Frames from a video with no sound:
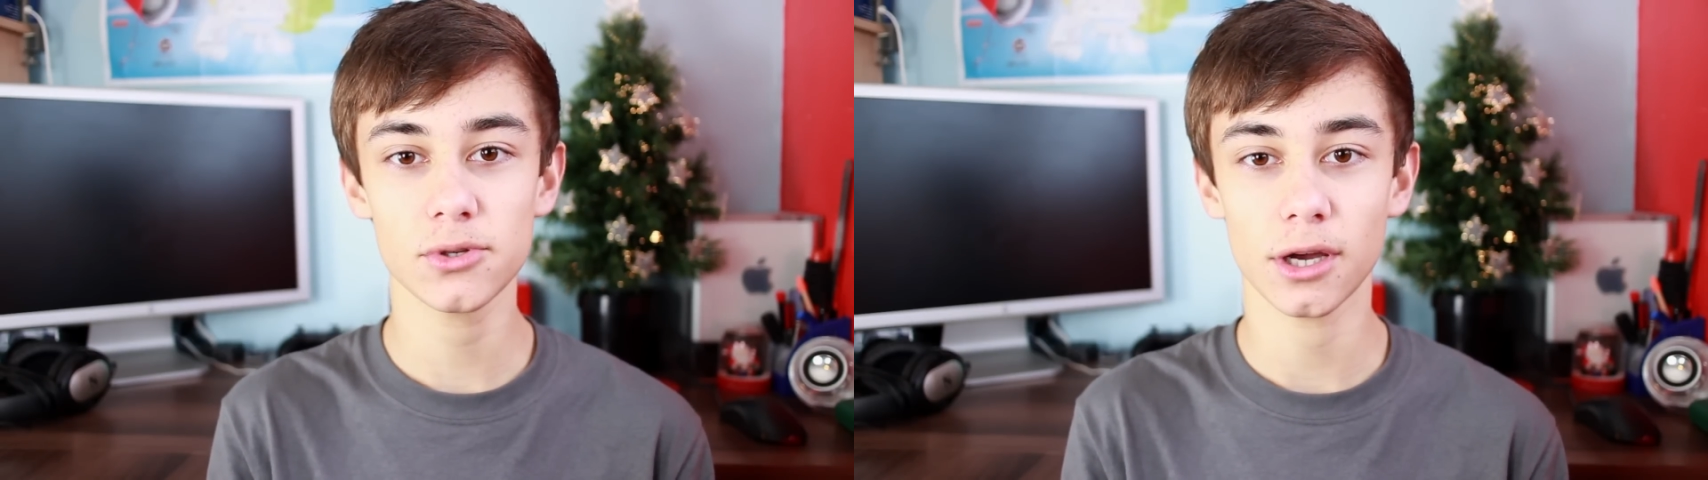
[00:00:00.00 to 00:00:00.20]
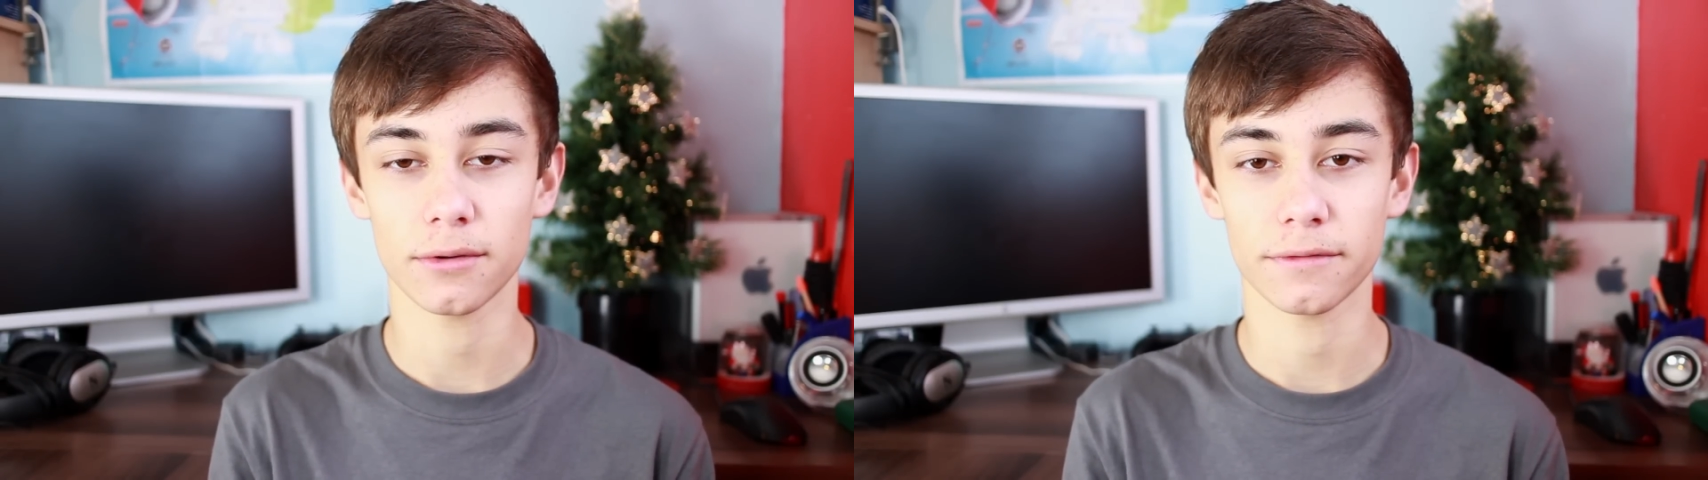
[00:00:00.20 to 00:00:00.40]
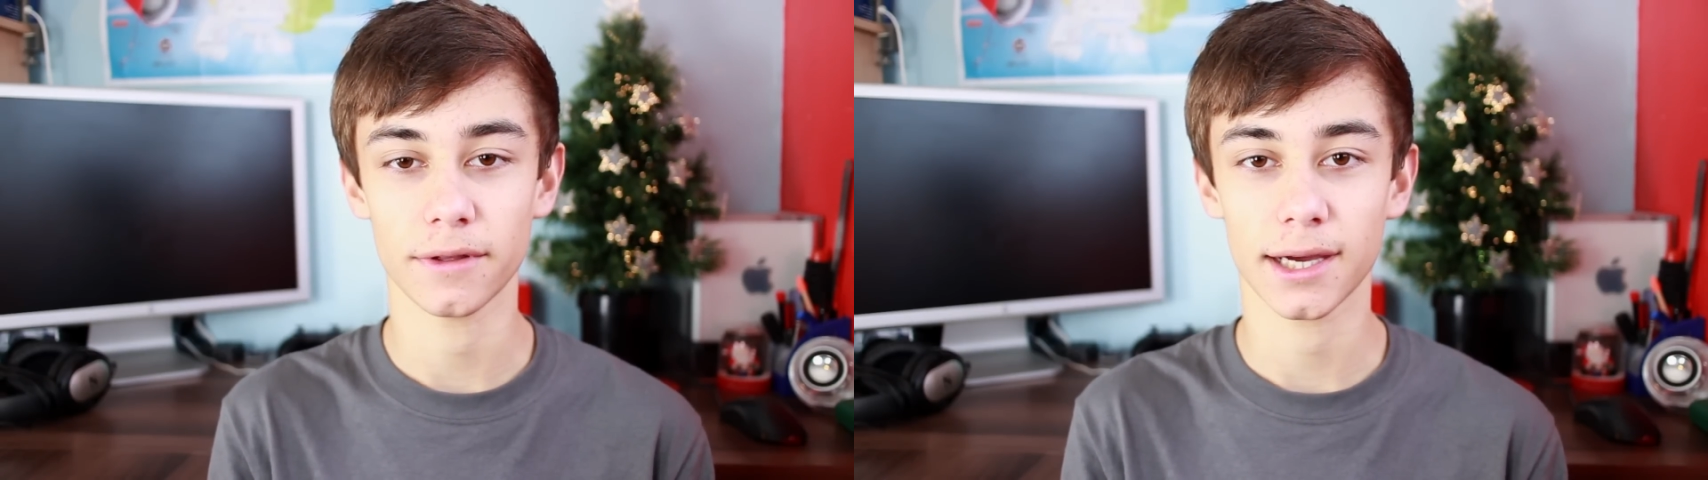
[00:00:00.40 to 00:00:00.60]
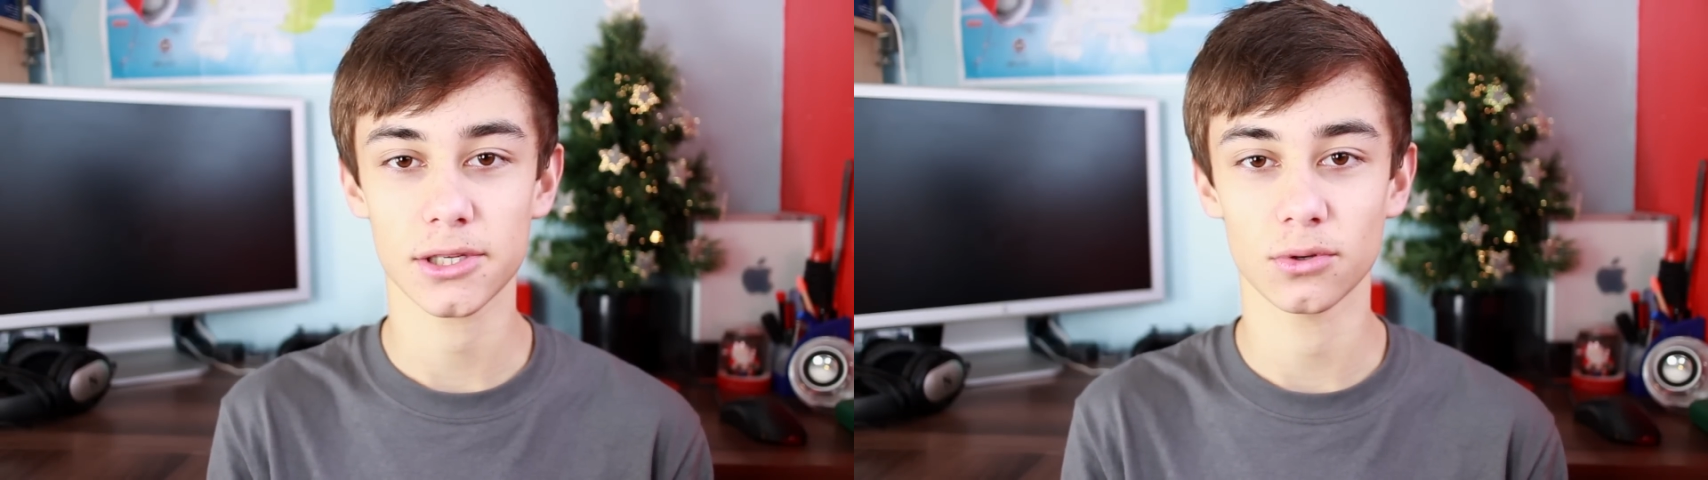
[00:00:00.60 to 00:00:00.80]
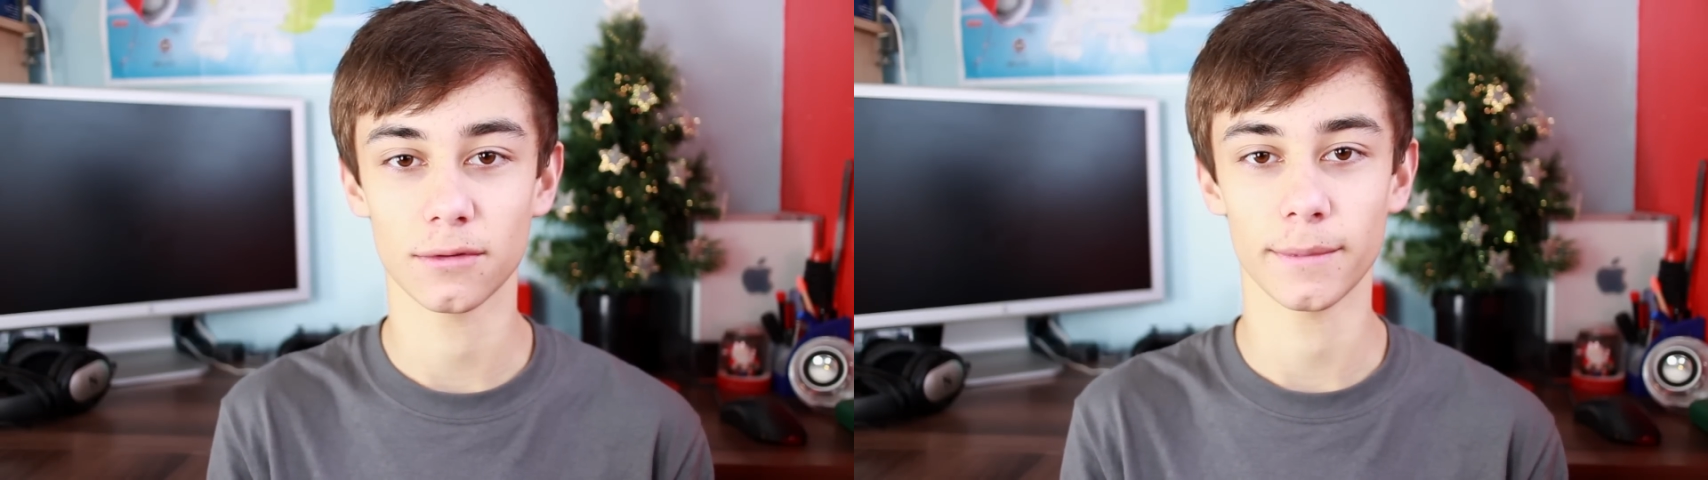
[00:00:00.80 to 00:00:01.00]
are going for
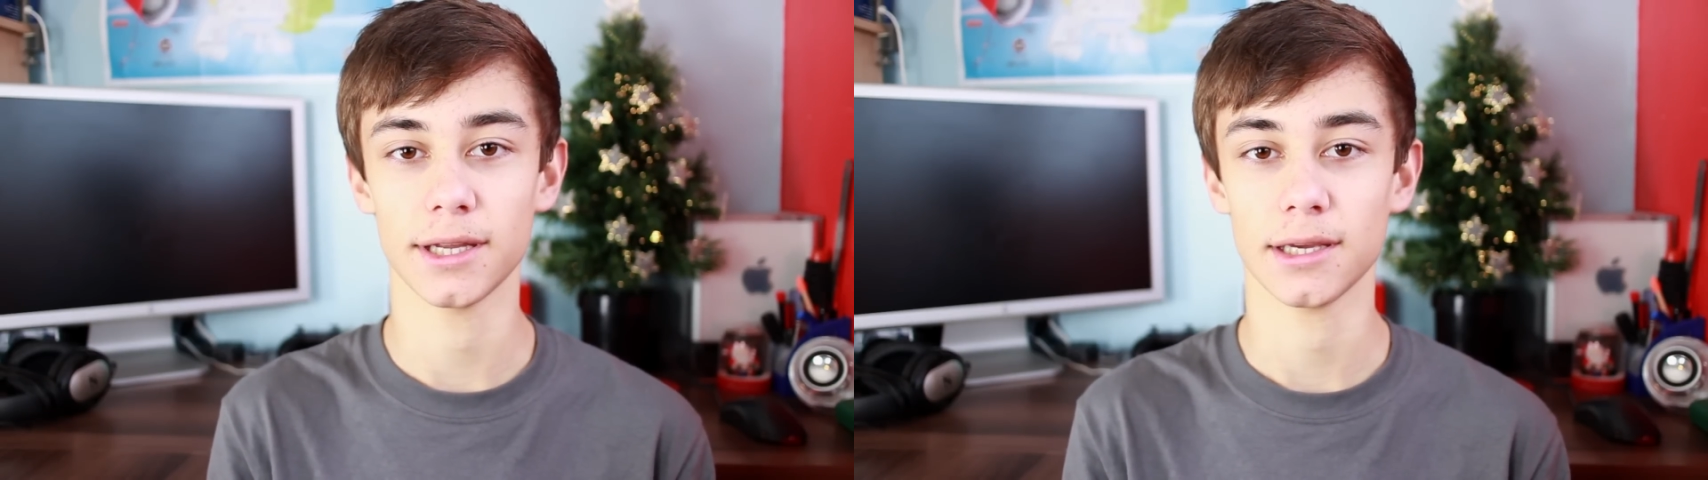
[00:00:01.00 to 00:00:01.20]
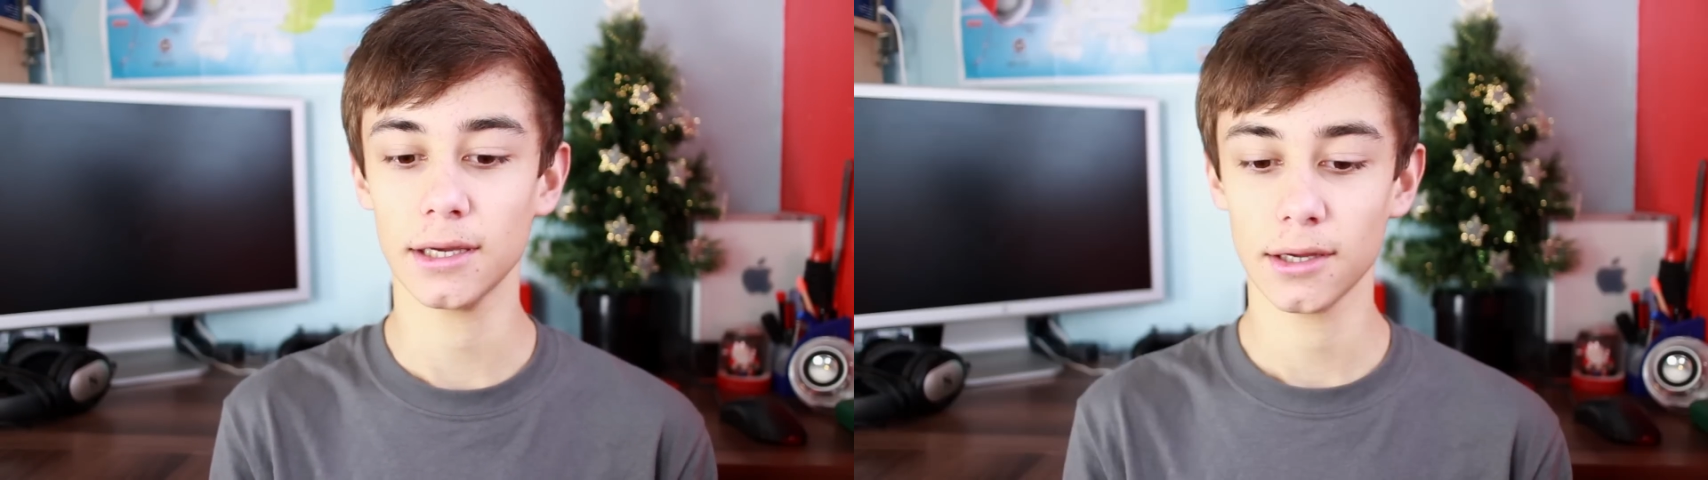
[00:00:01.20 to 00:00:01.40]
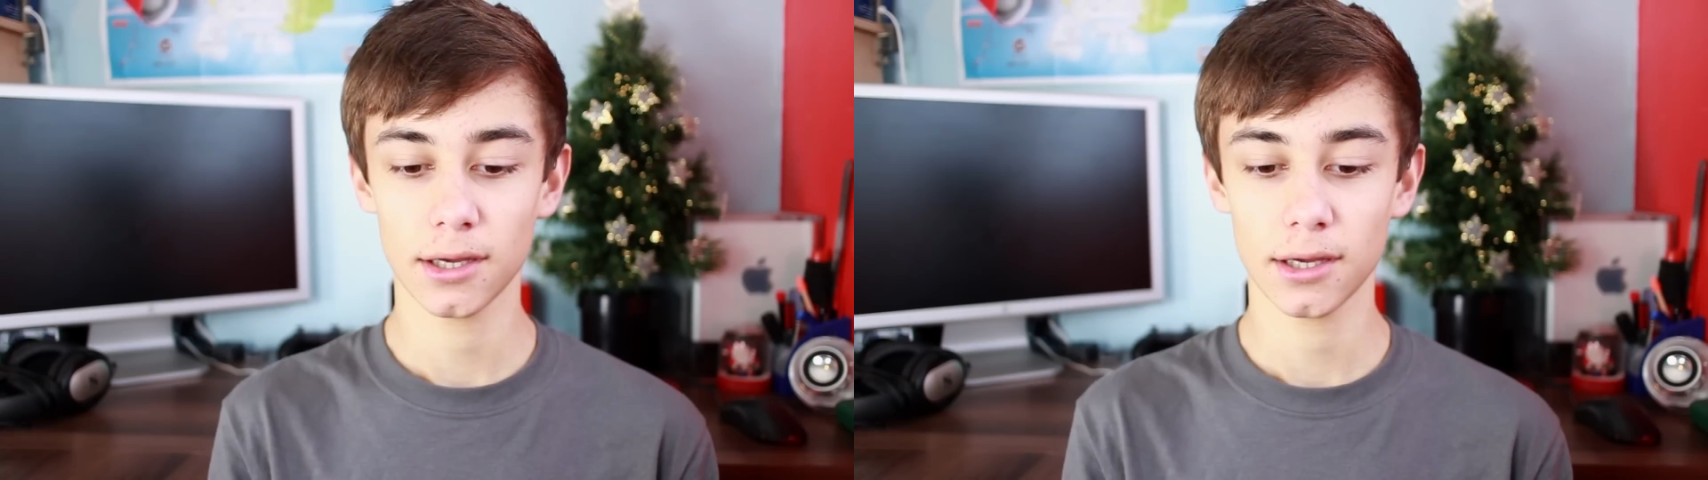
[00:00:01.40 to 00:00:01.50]
that sort of money.